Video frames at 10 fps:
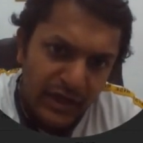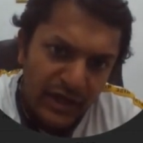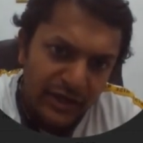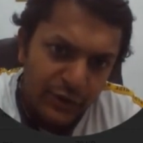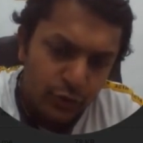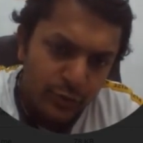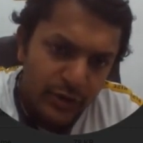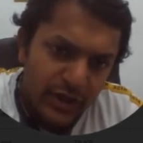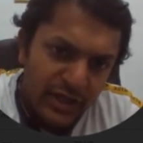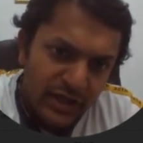r cube,
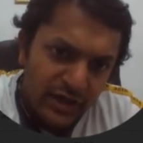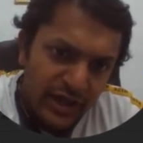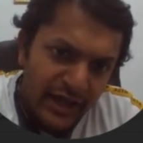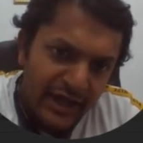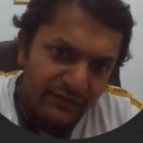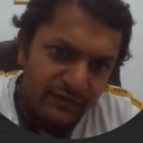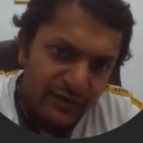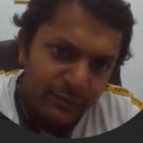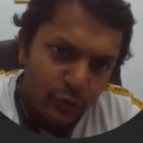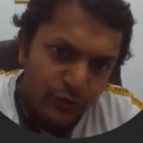and we
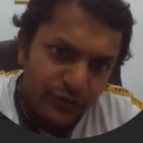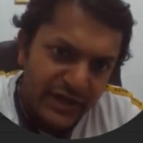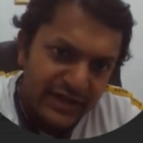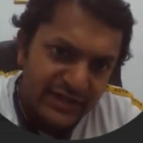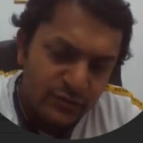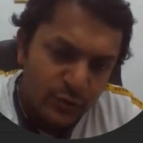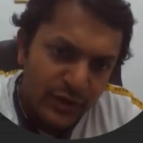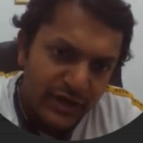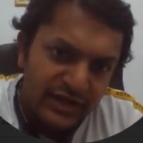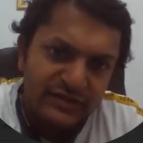will prove that t
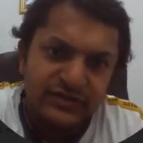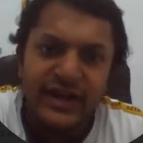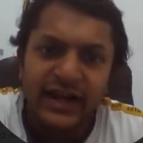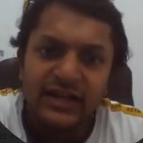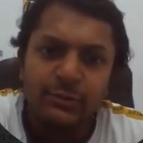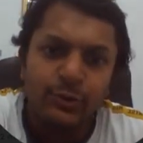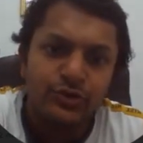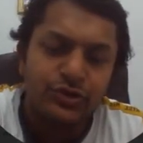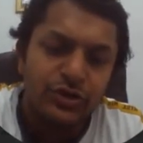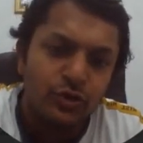square is directly
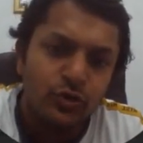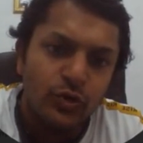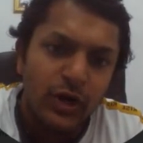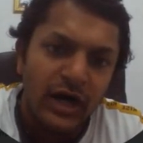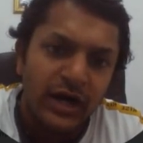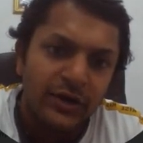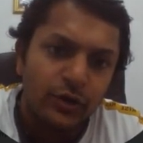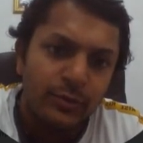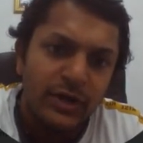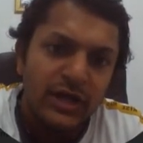proportional to r cube.